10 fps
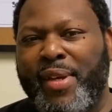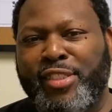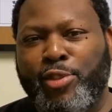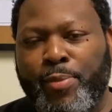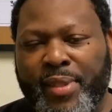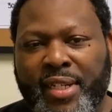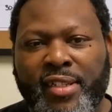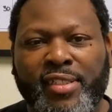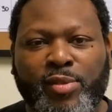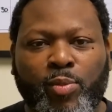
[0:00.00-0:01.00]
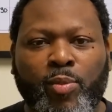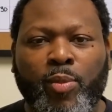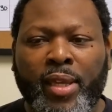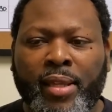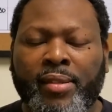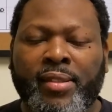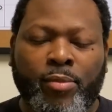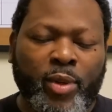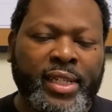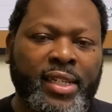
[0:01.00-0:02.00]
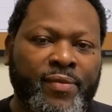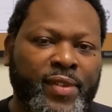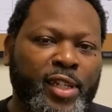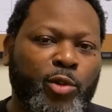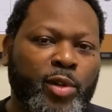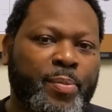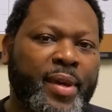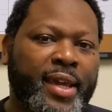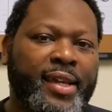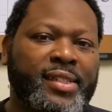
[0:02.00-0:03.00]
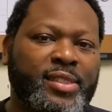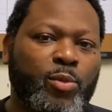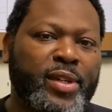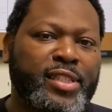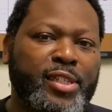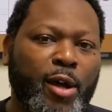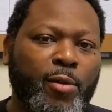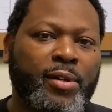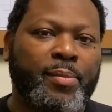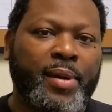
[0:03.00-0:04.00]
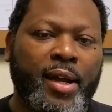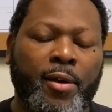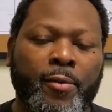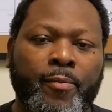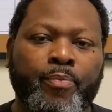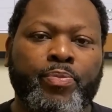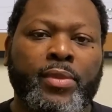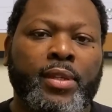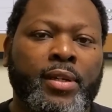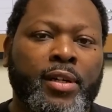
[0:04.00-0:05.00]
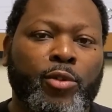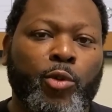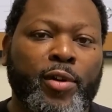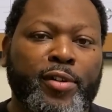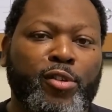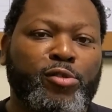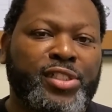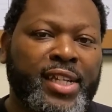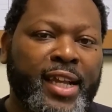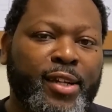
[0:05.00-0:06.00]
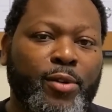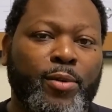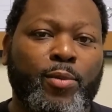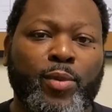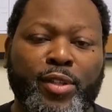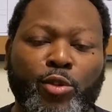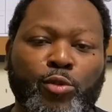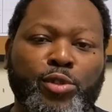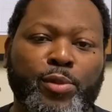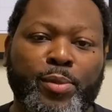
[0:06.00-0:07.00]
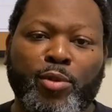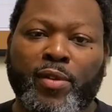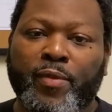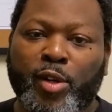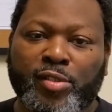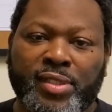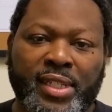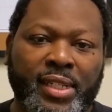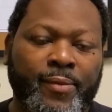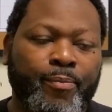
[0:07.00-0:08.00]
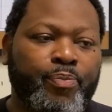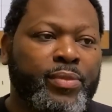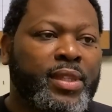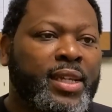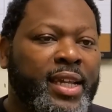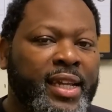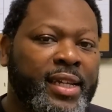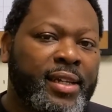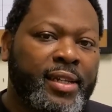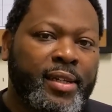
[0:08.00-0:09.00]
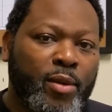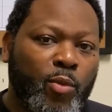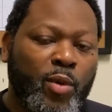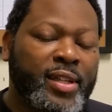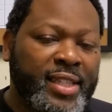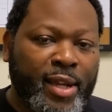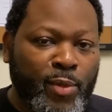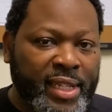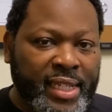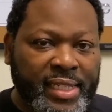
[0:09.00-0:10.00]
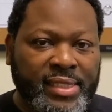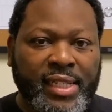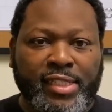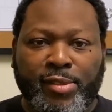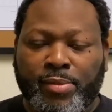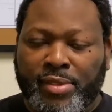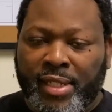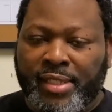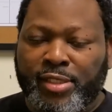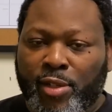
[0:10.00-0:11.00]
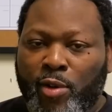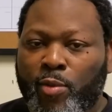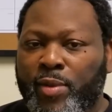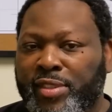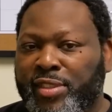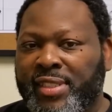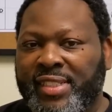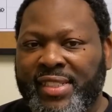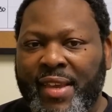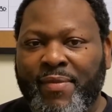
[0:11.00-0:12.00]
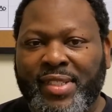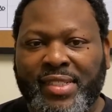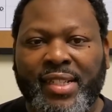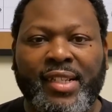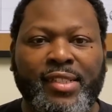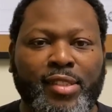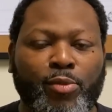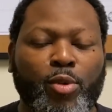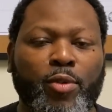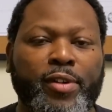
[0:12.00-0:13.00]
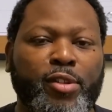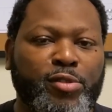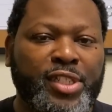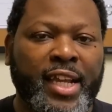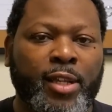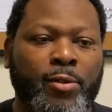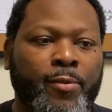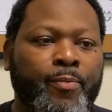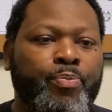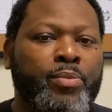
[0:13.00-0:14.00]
at you because we did a video in the past and we talked about growing your channel with YouTube University. And one thing we did touch on was the 7 C's of growing your channel.